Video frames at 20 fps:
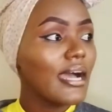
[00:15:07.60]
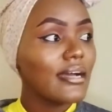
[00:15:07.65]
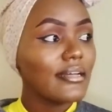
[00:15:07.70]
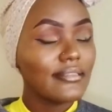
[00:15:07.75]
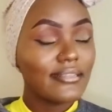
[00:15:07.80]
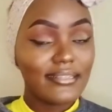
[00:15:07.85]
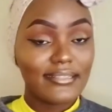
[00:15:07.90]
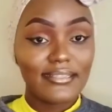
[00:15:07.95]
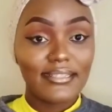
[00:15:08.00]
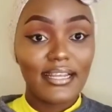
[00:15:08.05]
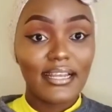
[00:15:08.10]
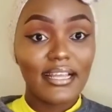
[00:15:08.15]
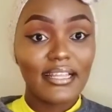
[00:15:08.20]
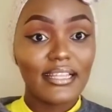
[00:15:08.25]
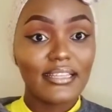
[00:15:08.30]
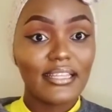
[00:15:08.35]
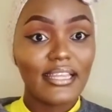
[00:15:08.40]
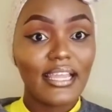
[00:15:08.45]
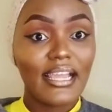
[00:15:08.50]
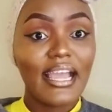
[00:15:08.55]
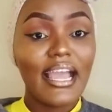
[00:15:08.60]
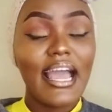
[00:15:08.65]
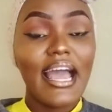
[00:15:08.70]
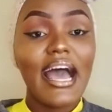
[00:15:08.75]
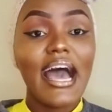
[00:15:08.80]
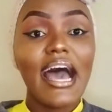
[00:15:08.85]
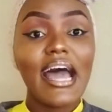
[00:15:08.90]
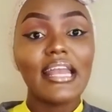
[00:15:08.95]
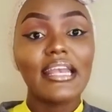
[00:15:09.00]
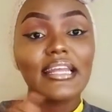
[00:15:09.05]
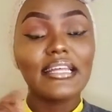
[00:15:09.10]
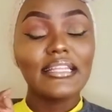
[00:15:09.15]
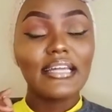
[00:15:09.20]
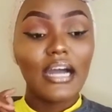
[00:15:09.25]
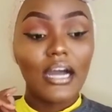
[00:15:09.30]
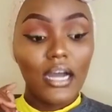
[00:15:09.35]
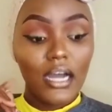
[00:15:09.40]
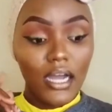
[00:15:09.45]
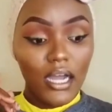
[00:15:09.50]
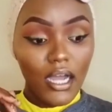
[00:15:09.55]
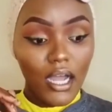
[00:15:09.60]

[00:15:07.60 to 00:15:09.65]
That's another thing. Another